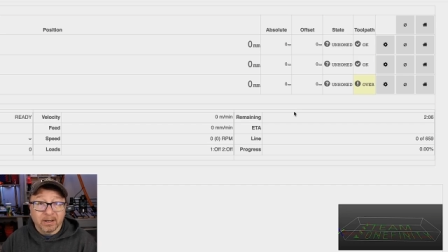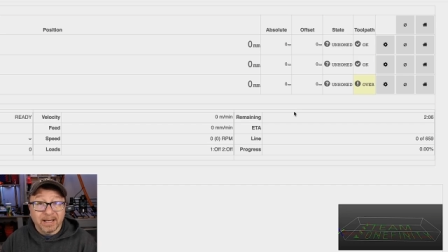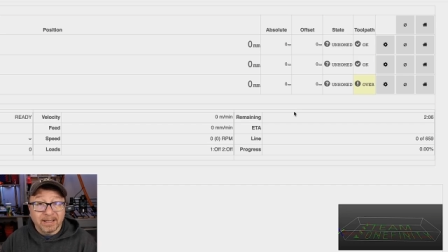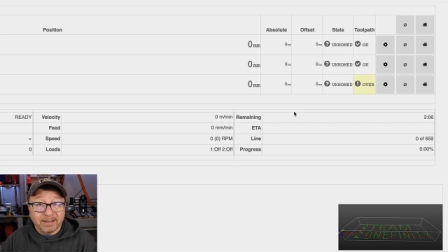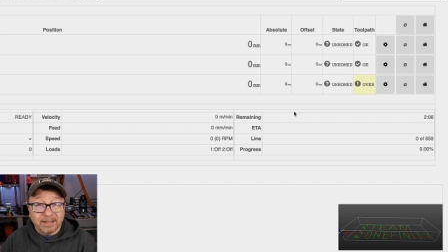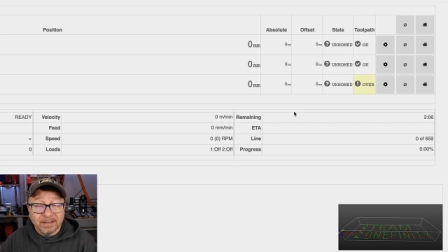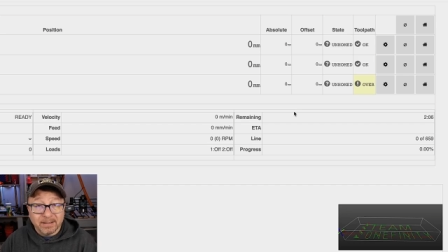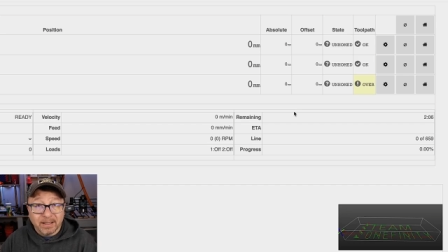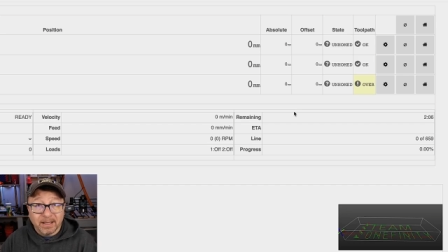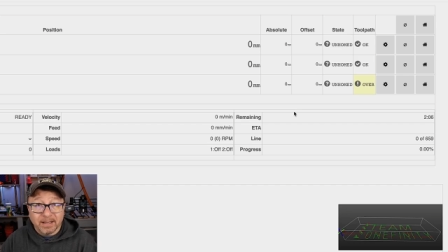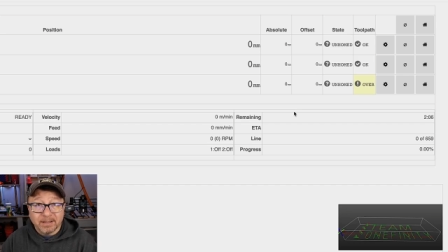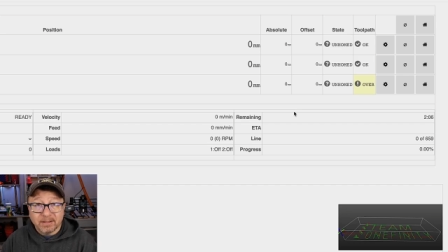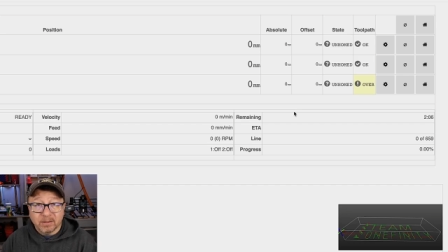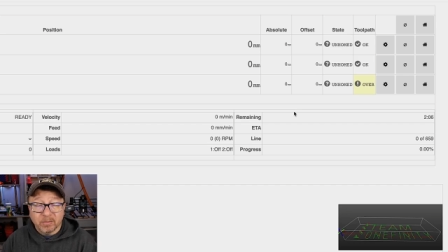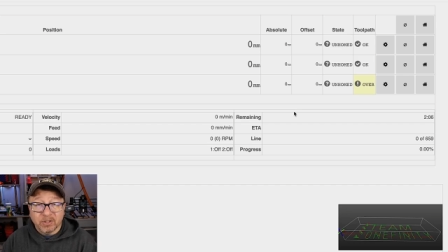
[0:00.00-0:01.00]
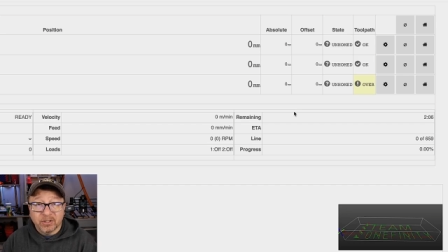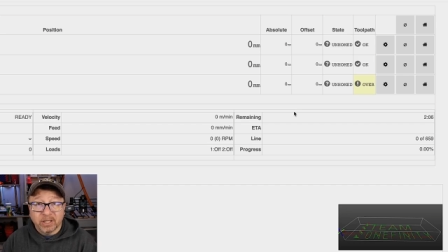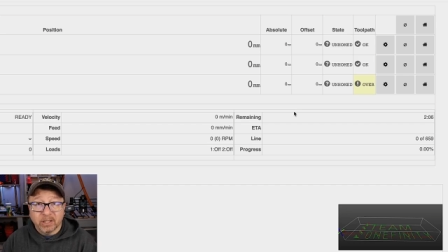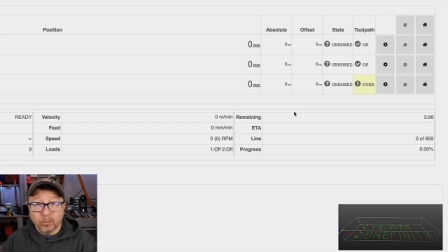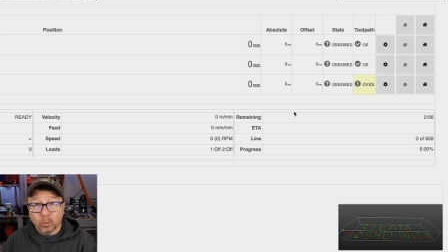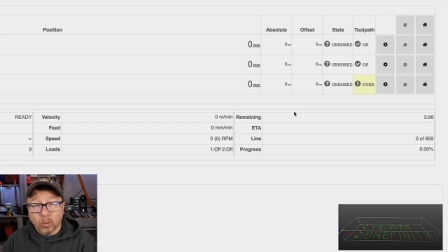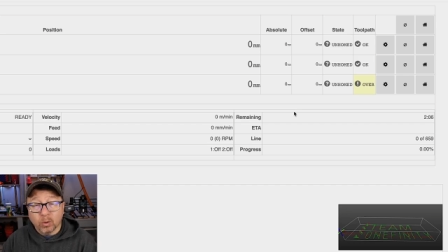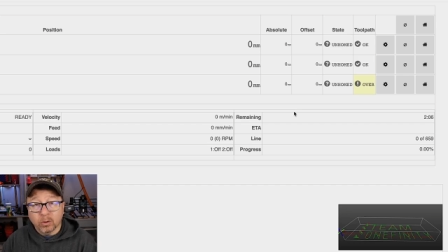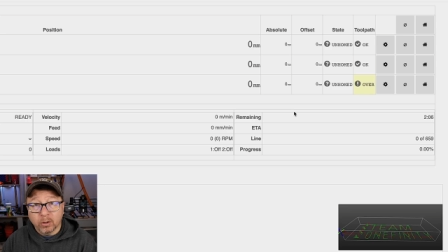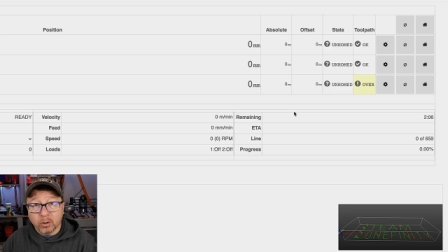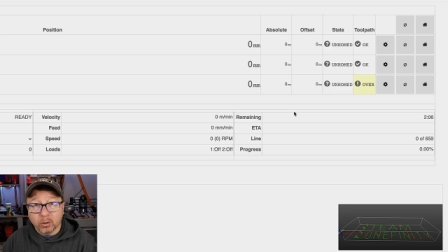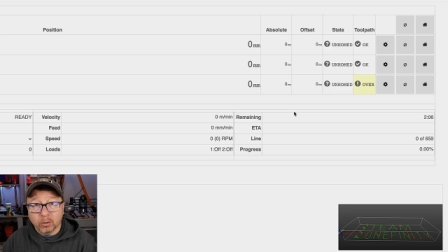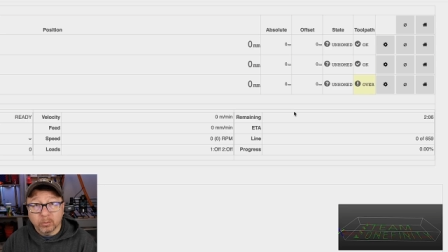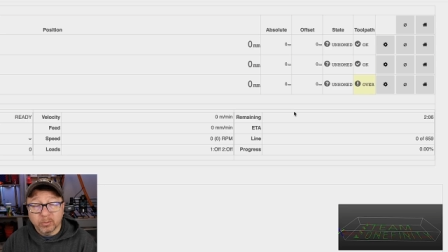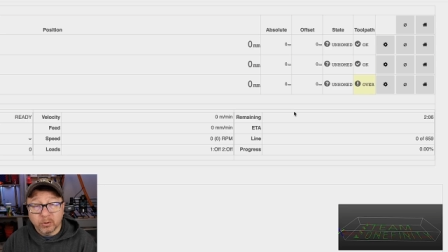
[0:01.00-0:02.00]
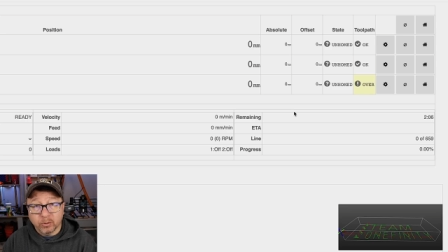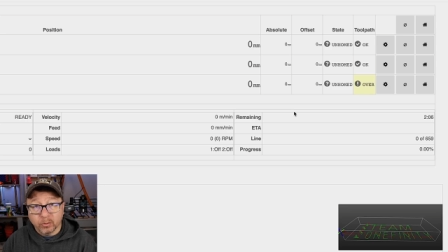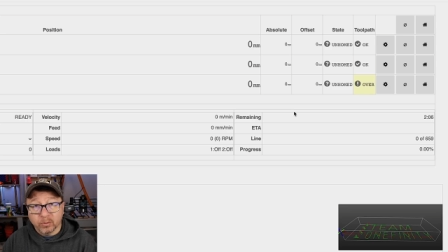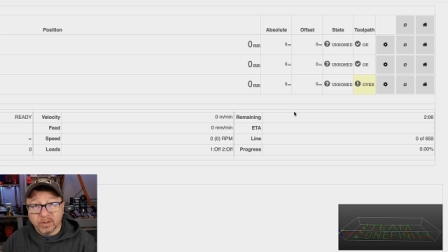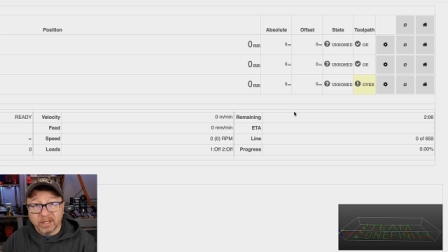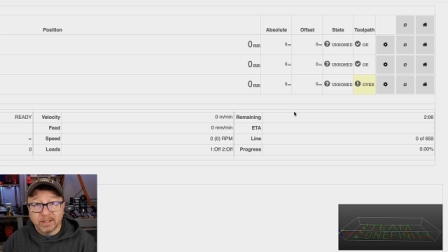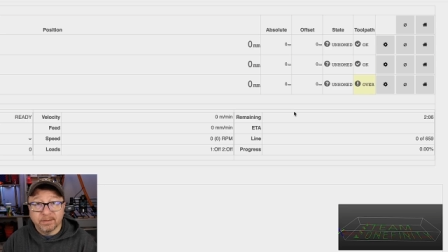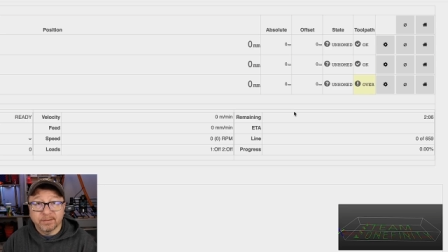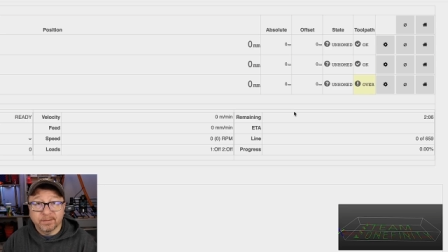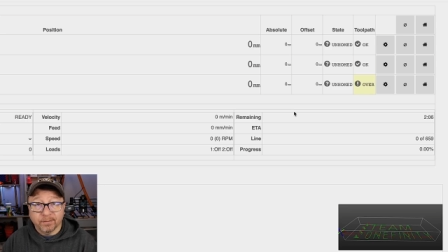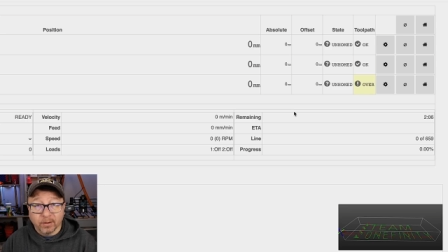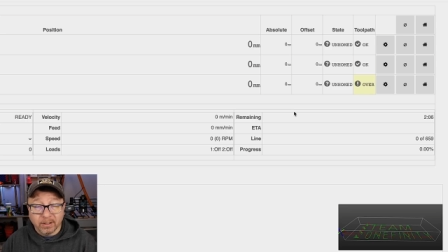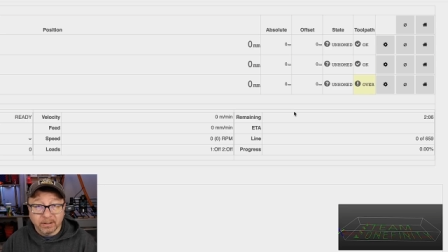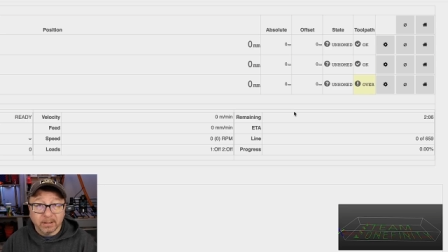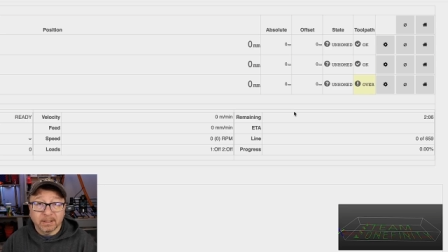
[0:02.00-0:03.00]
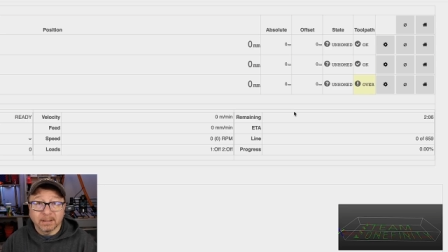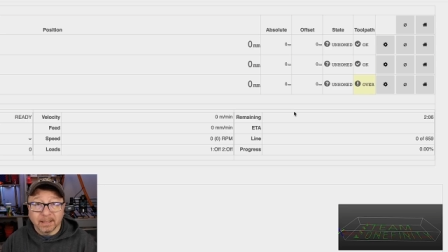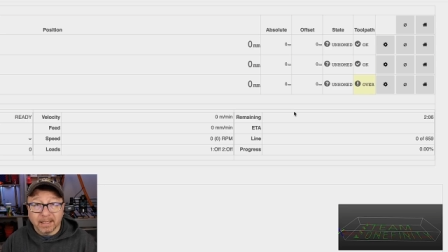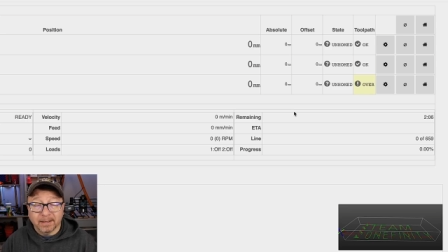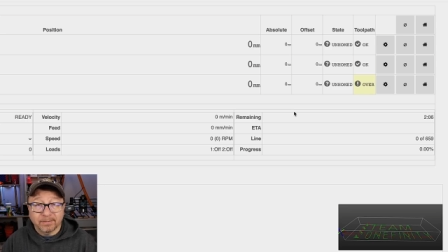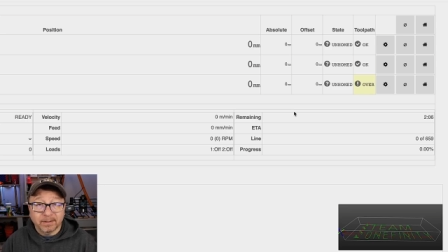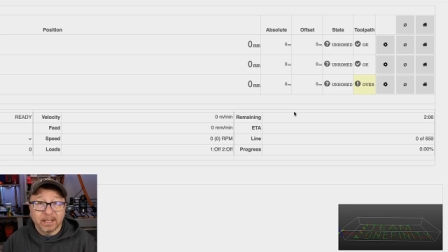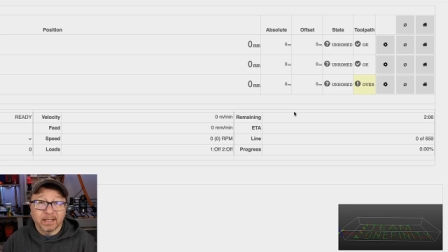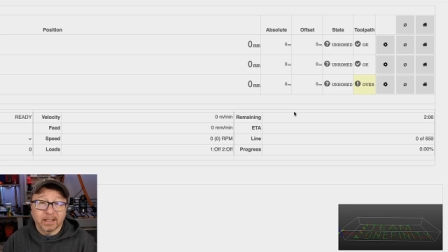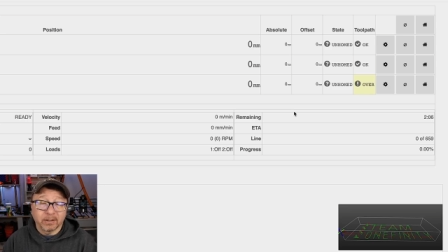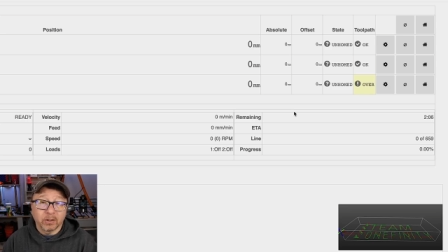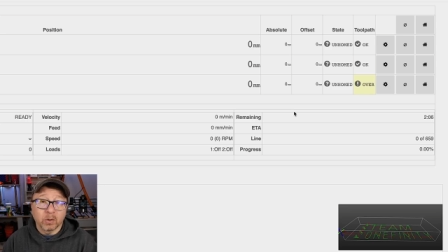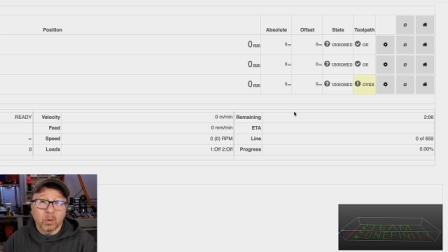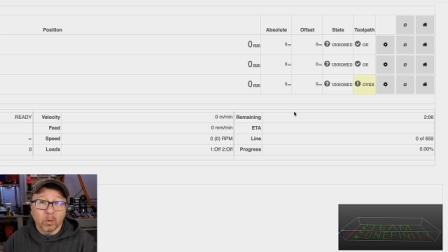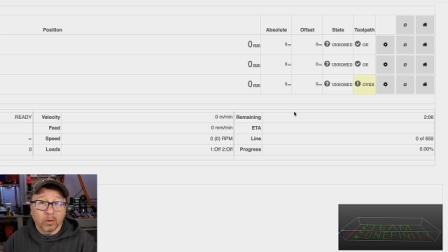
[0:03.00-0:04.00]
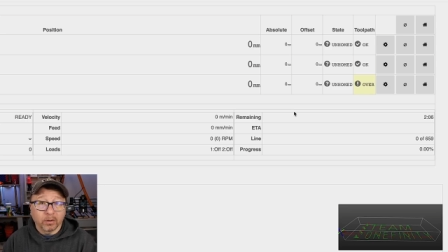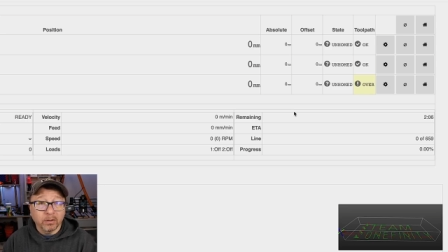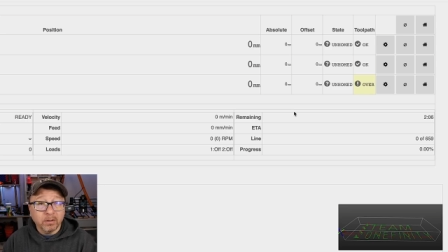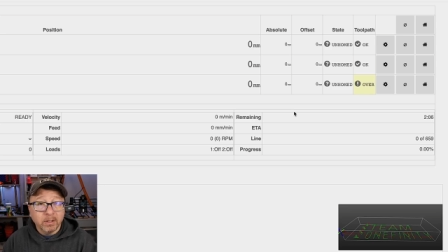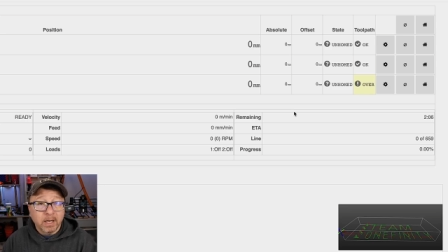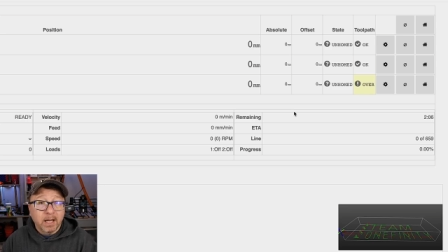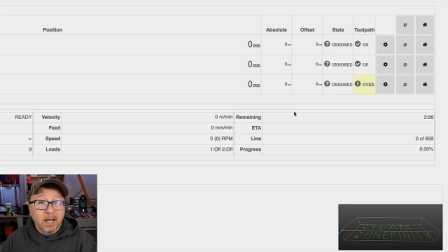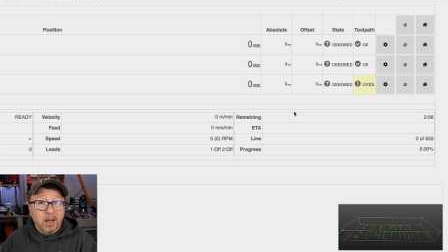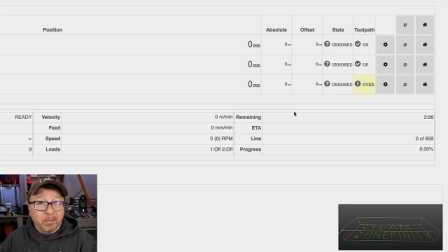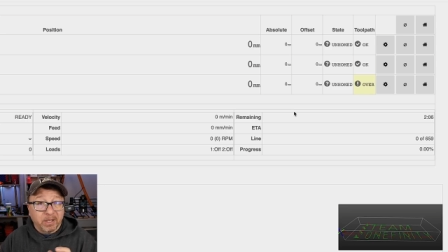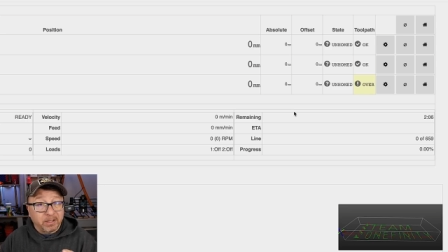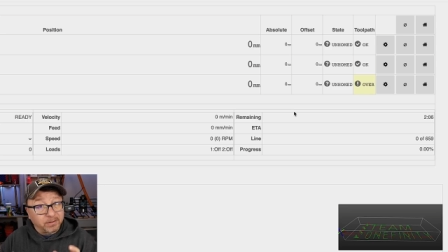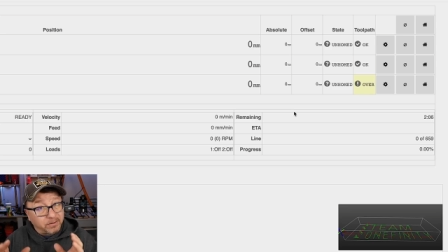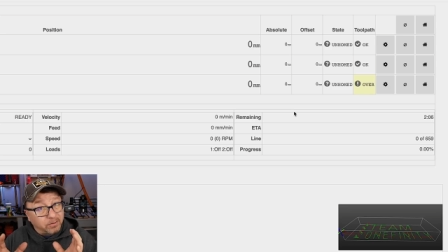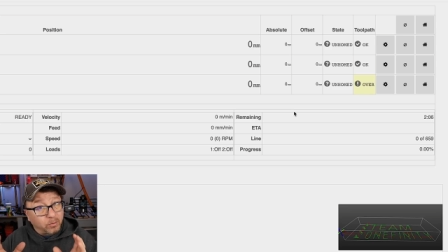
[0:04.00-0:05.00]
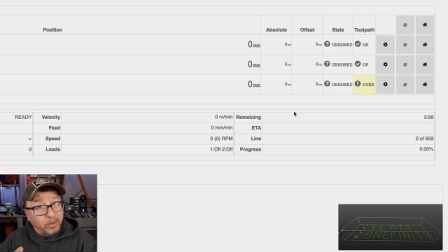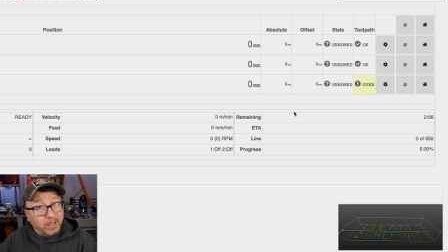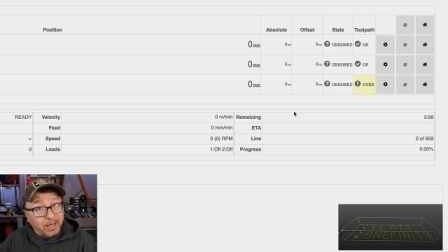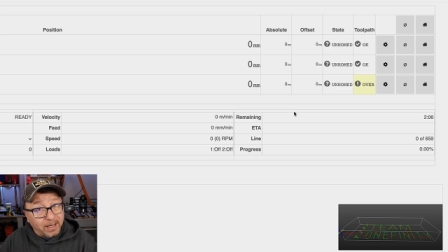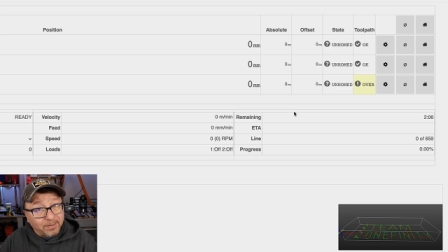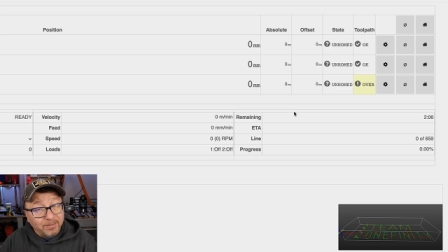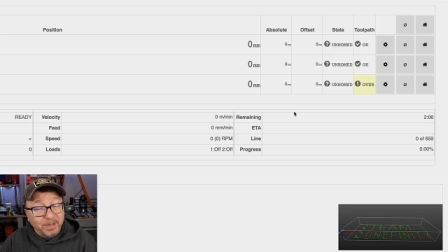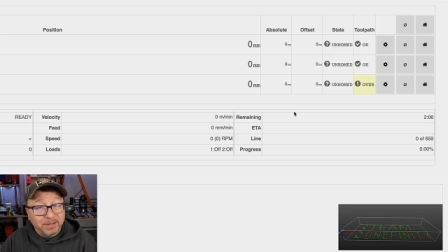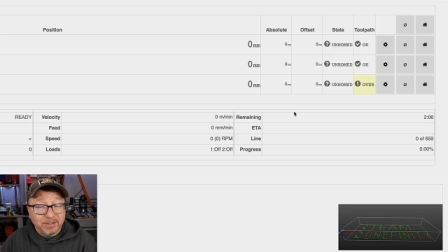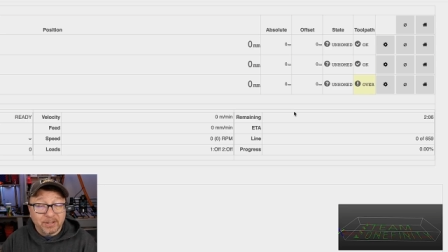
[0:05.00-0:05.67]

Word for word: In this case, the machine will home to the front left-hand corner because of the way I have my